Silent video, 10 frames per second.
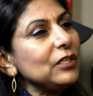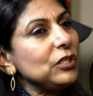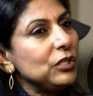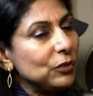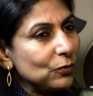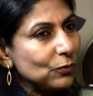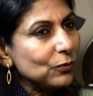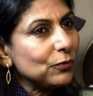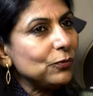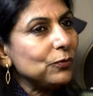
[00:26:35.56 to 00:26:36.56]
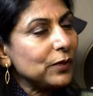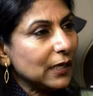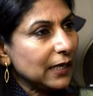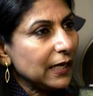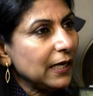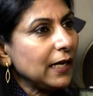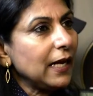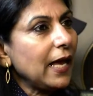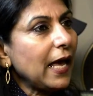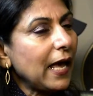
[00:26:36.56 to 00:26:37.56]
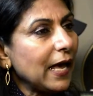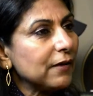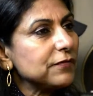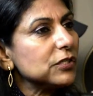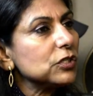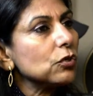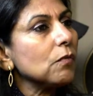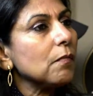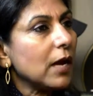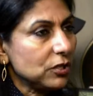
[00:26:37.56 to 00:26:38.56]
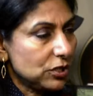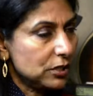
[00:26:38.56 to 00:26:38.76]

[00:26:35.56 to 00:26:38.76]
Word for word: You really have so much